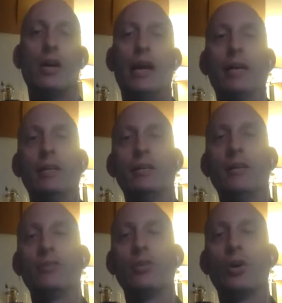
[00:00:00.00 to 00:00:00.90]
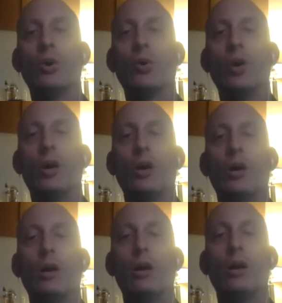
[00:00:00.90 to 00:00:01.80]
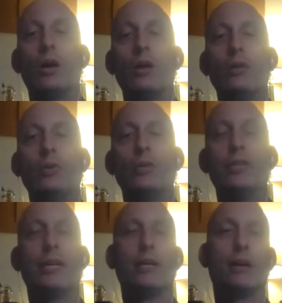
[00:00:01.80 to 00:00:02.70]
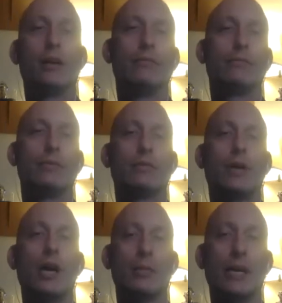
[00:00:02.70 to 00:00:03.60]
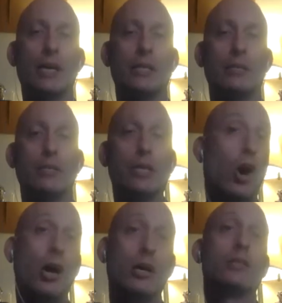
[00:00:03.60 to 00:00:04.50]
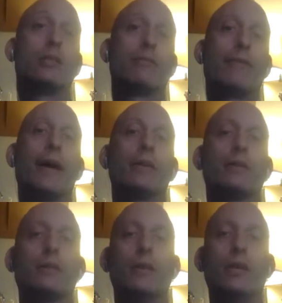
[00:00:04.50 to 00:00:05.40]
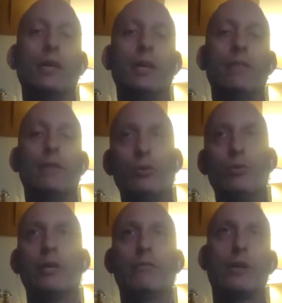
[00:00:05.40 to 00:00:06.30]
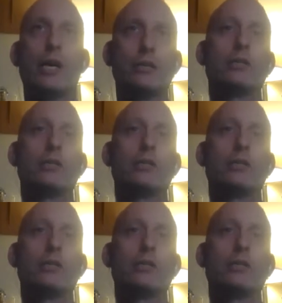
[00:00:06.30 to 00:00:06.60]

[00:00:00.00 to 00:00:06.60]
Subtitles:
And so you can think of karma as simply cause and effect. If you give rise to